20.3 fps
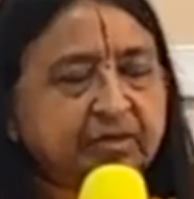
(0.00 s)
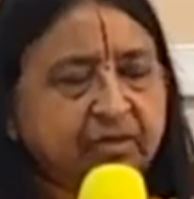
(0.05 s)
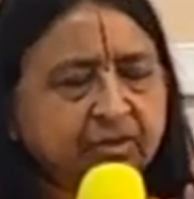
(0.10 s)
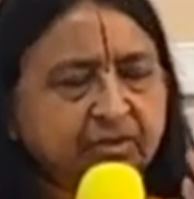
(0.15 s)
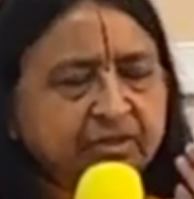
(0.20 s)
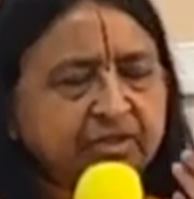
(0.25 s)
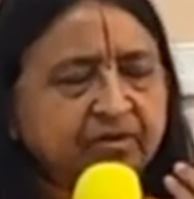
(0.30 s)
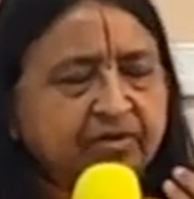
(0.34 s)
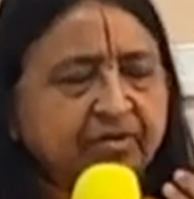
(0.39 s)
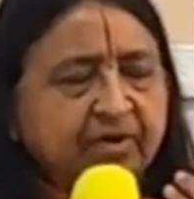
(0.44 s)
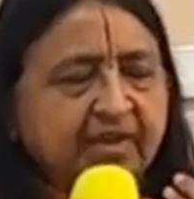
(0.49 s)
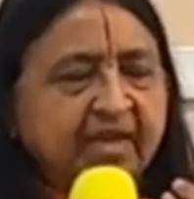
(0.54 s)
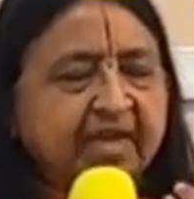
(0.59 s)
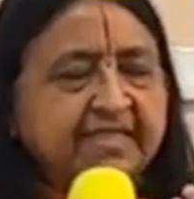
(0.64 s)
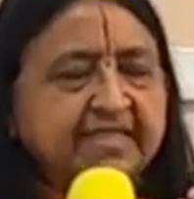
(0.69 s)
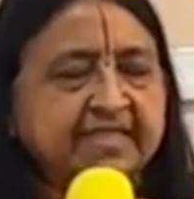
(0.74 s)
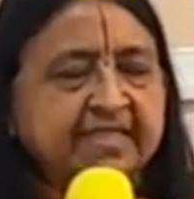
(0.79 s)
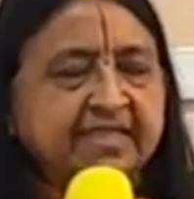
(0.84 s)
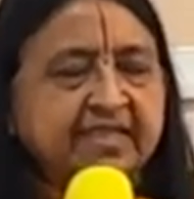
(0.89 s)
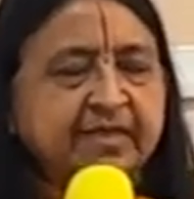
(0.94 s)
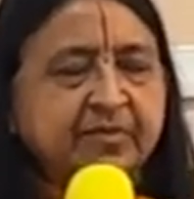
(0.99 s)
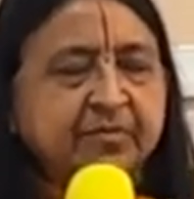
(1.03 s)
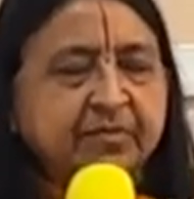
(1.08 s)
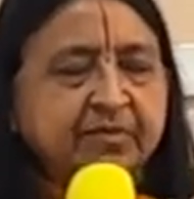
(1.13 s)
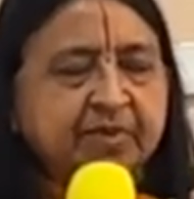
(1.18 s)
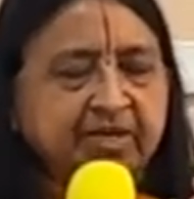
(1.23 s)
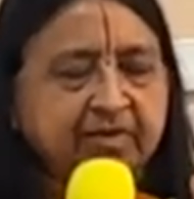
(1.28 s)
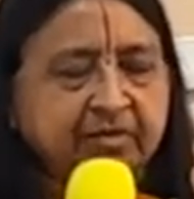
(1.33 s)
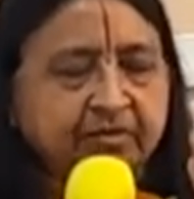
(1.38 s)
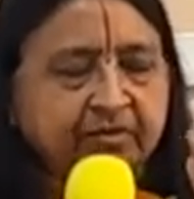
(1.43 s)
Close your eyes and
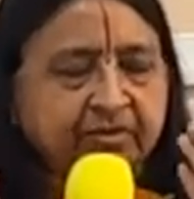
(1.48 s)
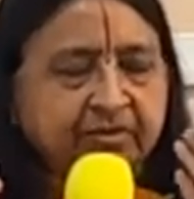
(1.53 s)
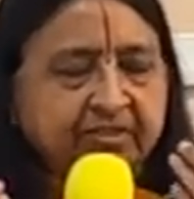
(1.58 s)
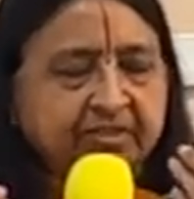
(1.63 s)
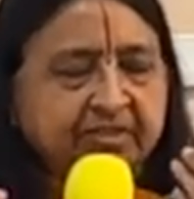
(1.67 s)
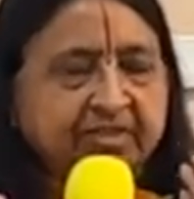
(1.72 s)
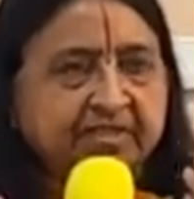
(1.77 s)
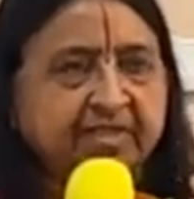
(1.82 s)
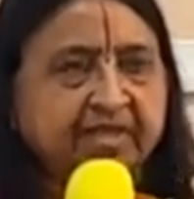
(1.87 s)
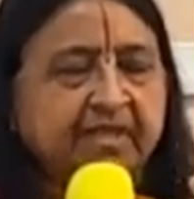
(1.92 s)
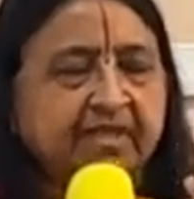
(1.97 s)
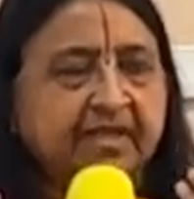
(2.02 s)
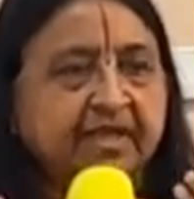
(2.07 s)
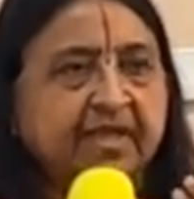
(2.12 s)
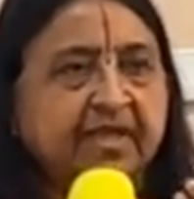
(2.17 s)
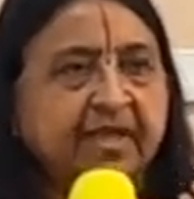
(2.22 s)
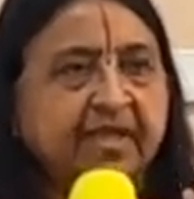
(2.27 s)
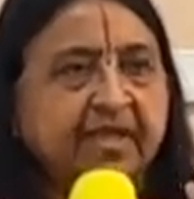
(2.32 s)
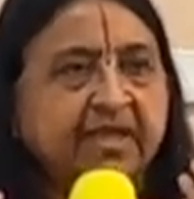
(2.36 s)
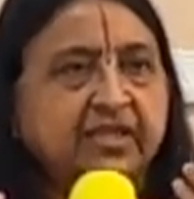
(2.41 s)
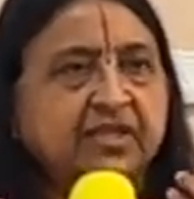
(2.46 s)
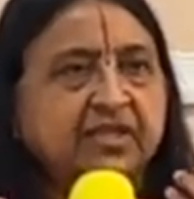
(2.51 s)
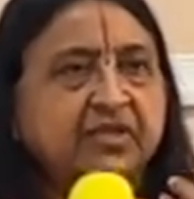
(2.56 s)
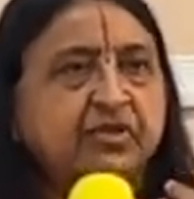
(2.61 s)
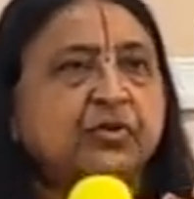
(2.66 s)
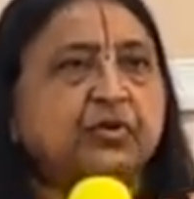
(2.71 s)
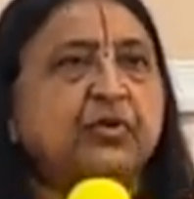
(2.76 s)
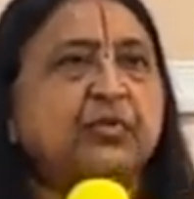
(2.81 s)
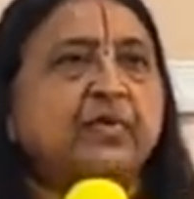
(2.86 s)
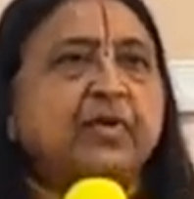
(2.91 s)
then bring Lord Krishna
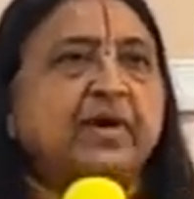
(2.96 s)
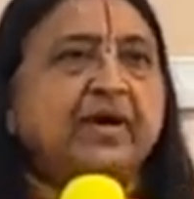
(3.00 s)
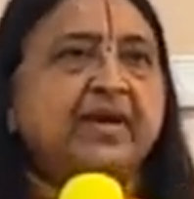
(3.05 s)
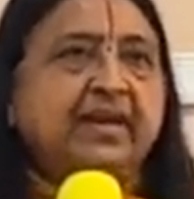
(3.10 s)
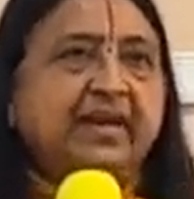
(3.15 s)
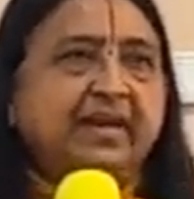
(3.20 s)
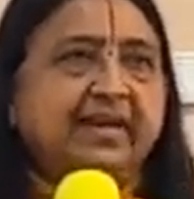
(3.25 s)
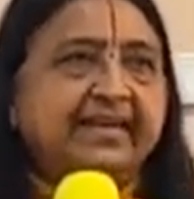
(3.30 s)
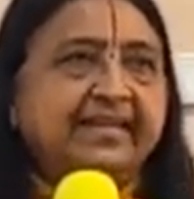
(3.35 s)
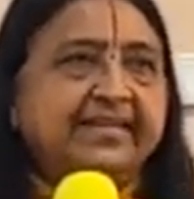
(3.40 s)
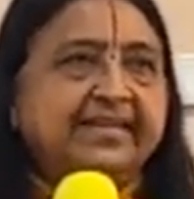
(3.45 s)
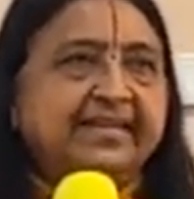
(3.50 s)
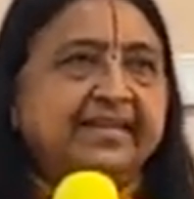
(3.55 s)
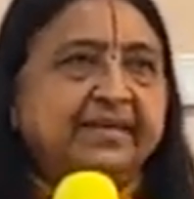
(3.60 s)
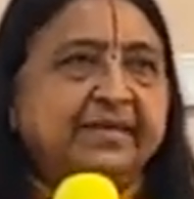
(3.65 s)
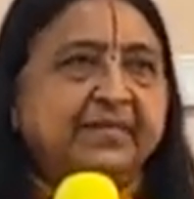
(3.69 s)
into your mind,